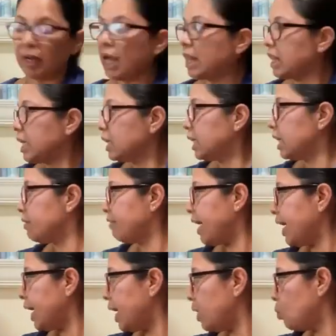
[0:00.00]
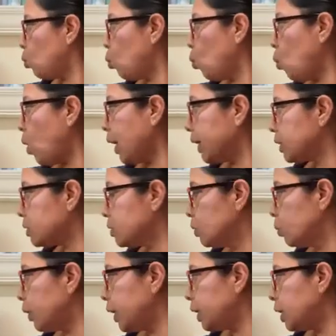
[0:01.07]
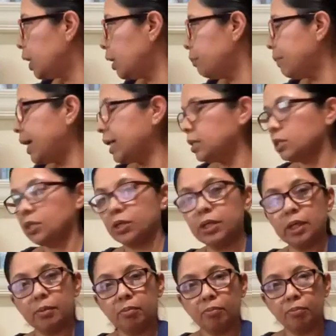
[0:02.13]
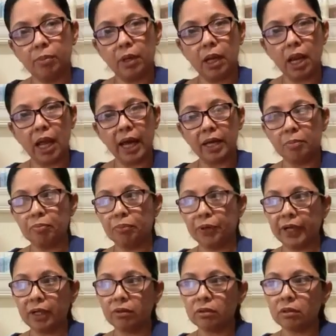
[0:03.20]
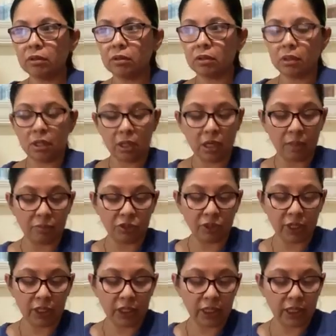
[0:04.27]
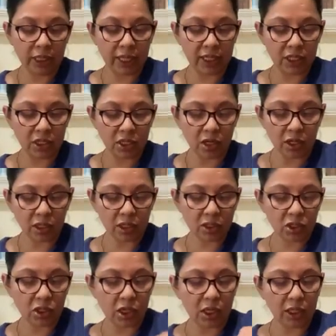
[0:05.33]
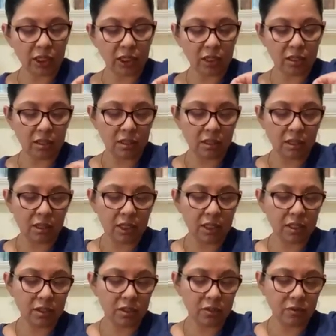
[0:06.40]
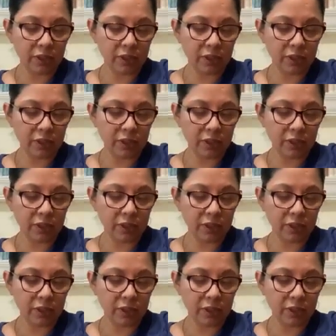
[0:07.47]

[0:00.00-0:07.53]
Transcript: But I think that if I add white to it, it might turn it light brown. And I'm trying to get that dark chocolate color